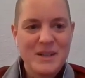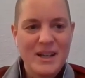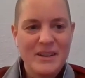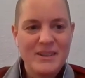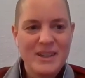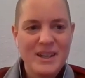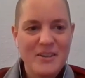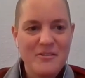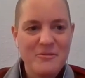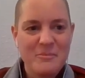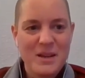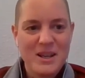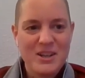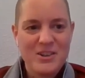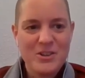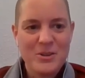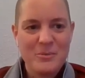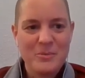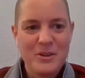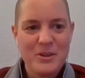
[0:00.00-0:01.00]
think I've
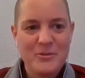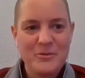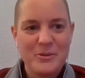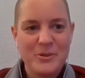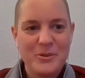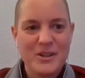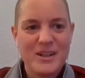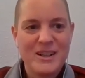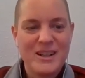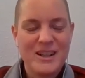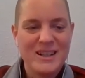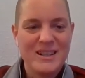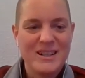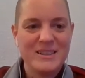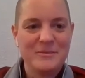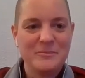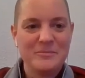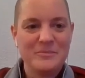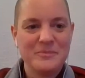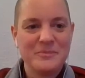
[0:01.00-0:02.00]
mentioned before,
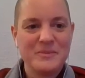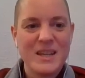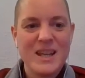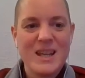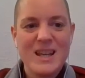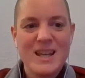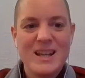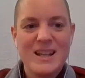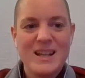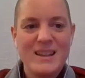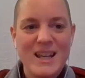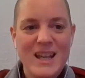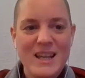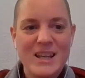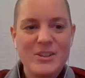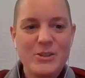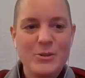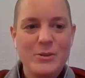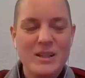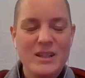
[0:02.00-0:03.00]

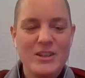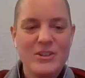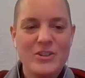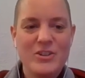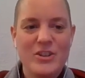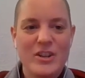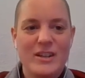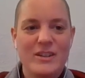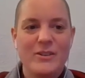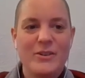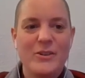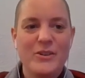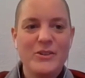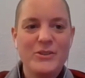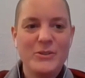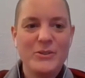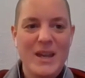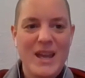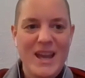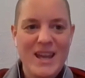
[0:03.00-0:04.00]
later tradition
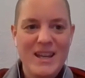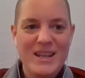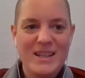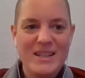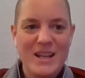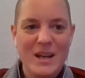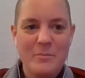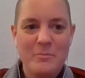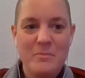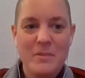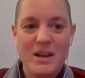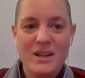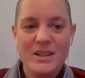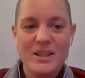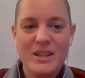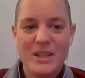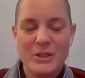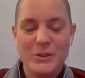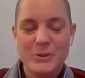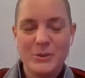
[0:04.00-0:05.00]
also added a
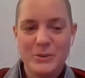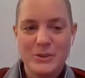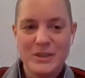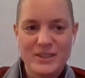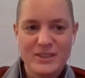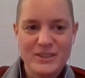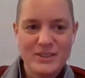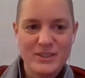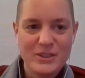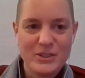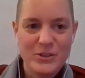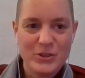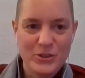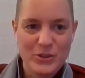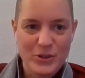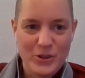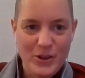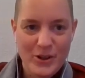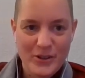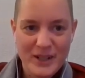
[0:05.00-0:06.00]
monkey to this
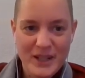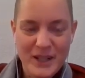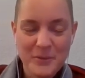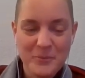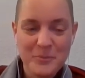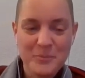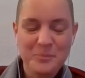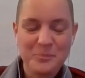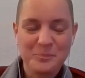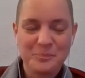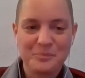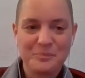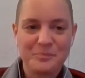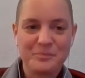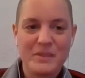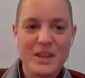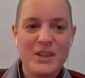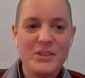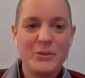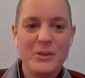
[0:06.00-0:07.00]
story.
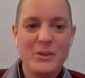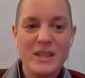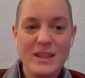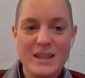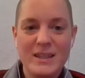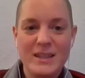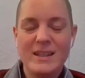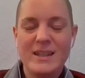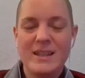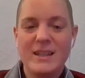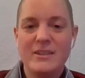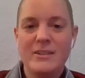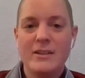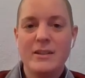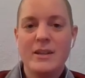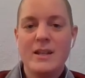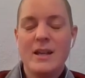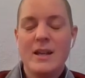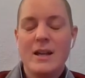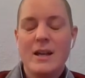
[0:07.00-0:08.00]
So in the
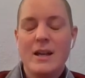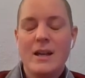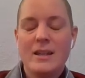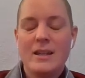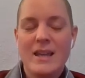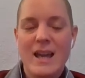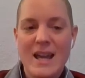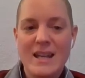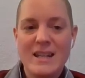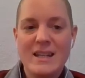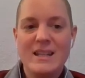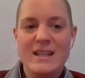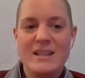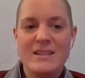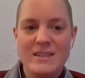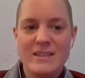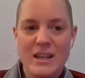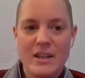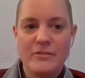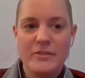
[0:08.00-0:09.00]
canon
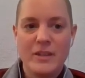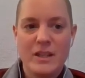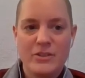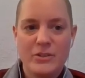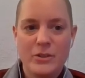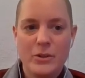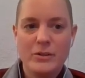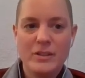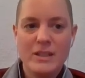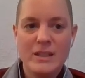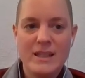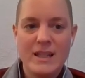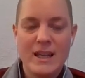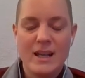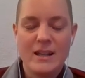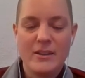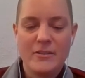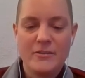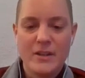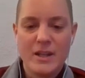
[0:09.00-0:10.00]
itself, there's only the
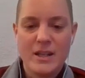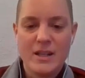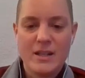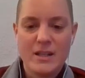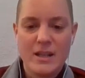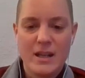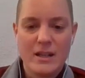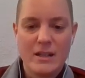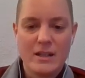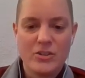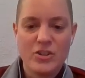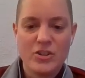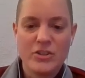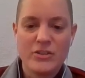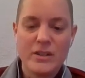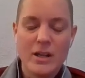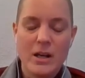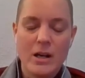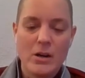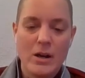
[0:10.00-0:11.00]
elephant, and
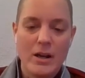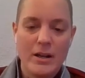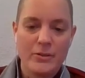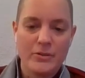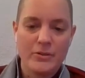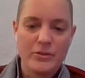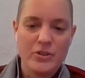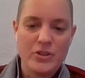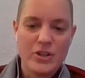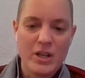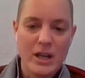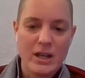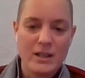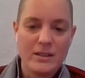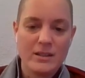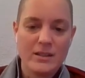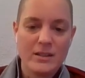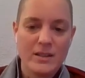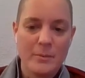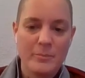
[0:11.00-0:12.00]
just now I also checked
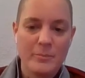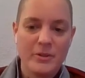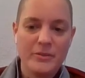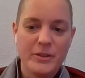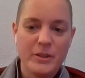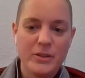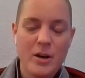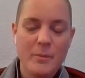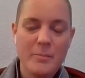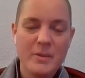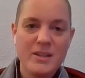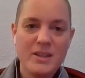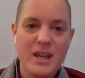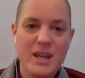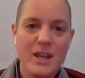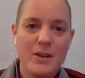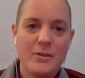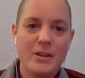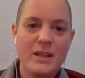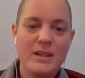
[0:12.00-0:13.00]
some of the
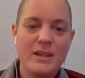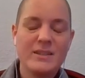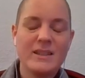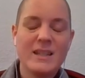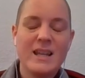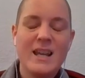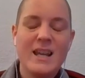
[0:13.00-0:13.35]
commentaries,